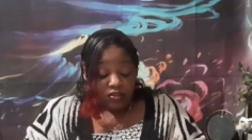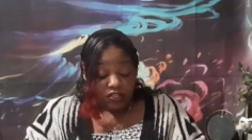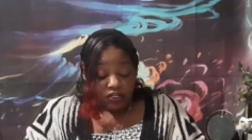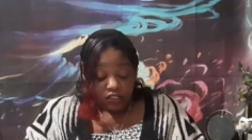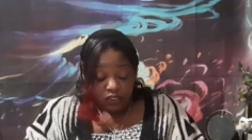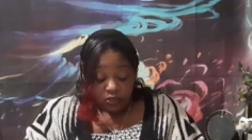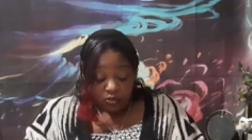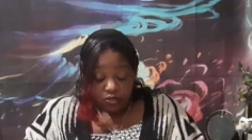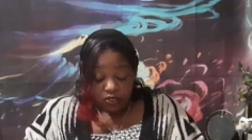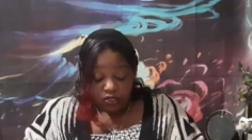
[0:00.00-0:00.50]
the
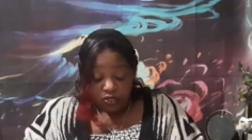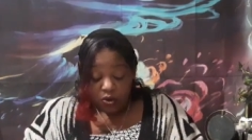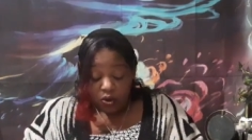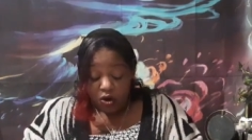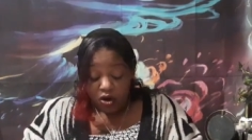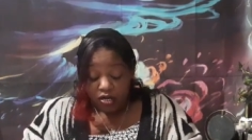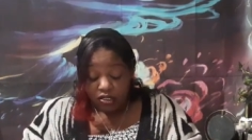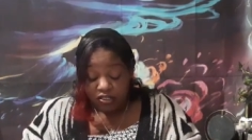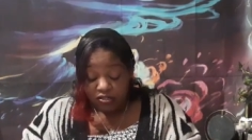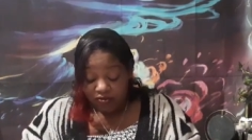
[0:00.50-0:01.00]
two of
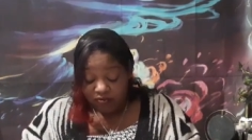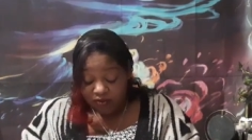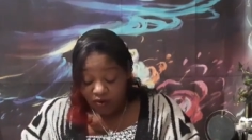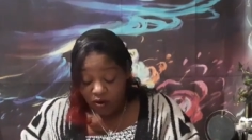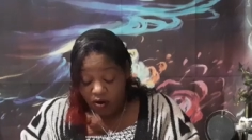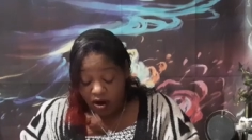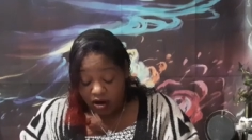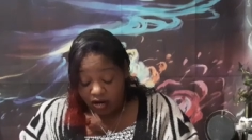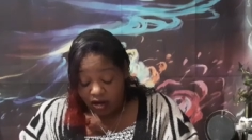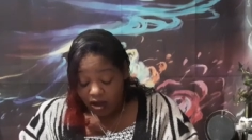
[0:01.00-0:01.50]
swords, the
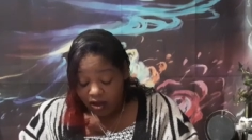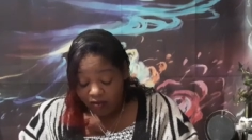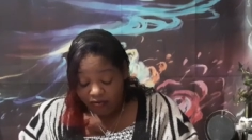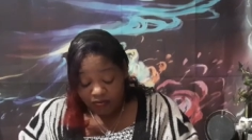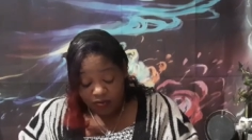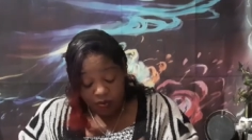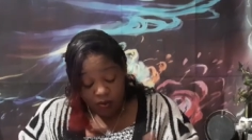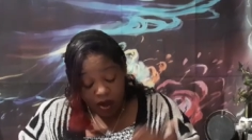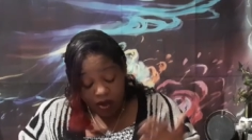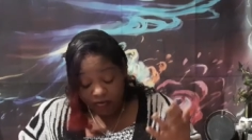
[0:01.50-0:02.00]
four
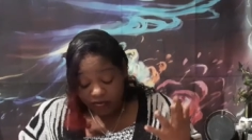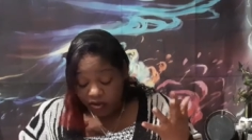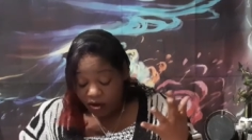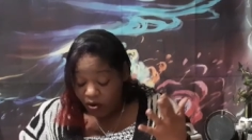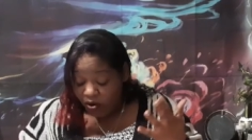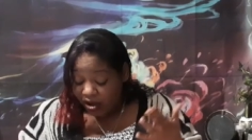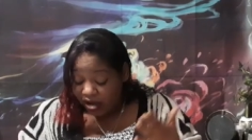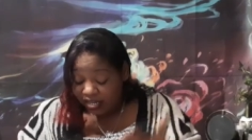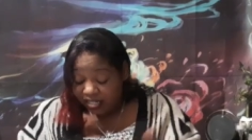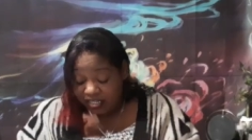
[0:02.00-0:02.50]
of of
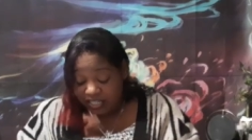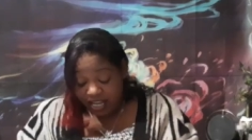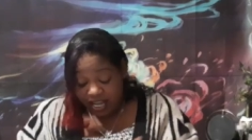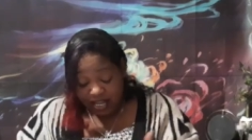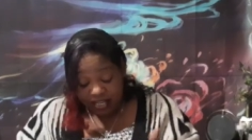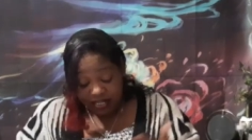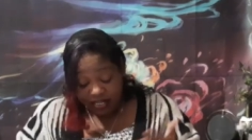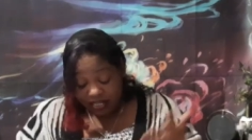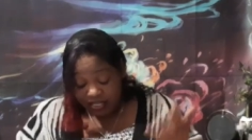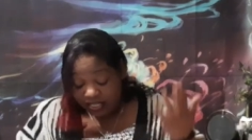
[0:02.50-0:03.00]
coins,
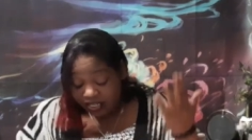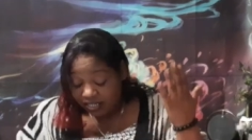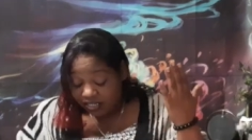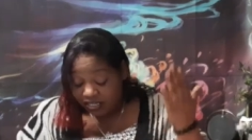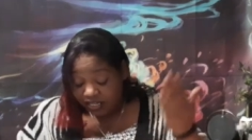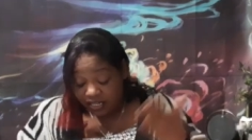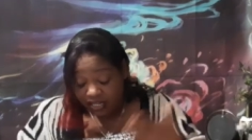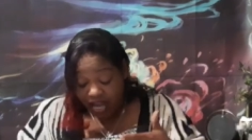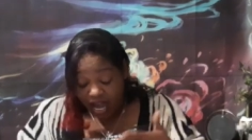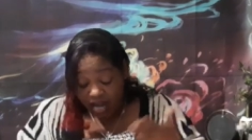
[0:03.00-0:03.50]
and the
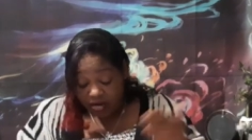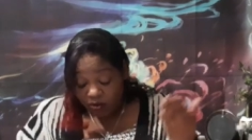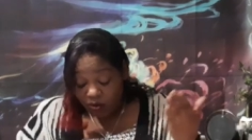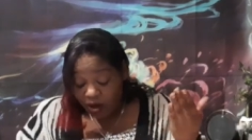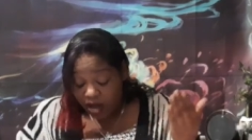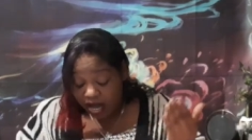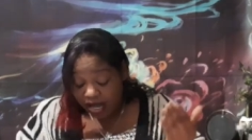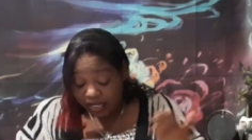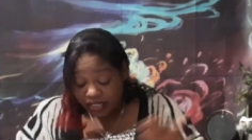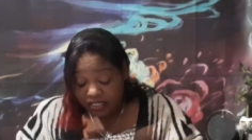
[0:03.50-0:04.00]
the nine
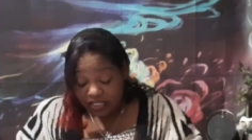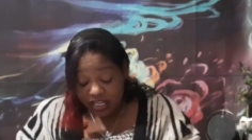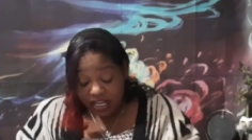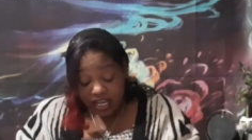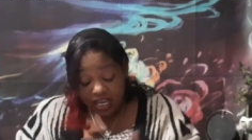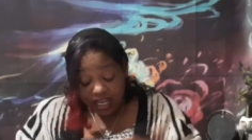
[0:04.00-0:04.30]
wands.